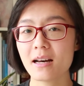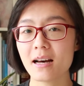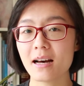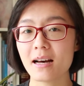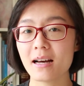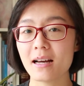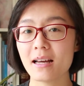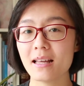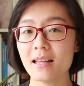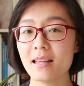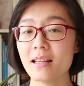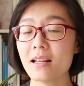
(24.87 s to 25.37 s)

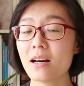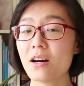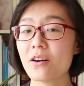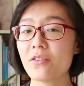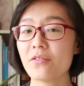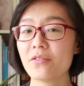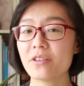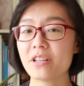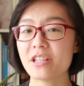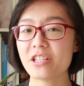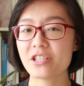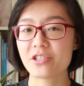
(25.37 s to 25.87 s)
I love
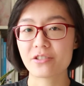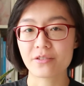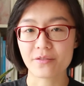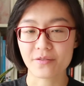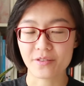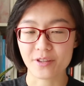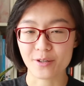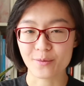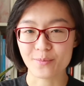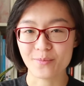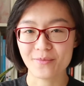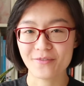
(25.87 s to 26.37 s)
each
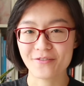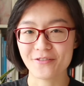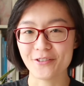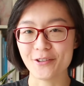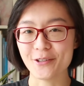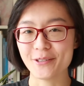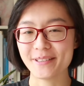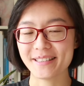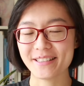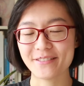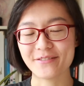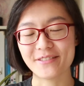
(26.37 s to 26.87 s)
of them
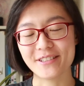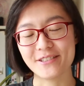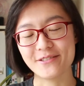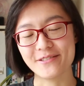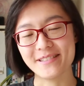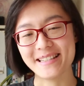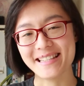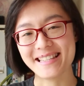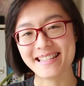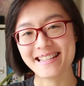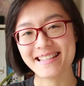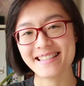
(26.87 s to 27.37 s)
for different
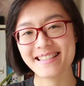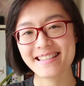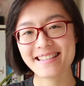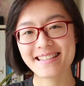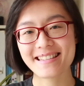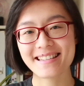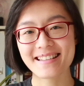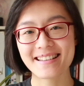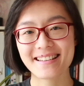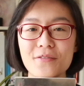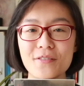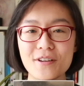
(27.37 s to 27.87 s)
reasons.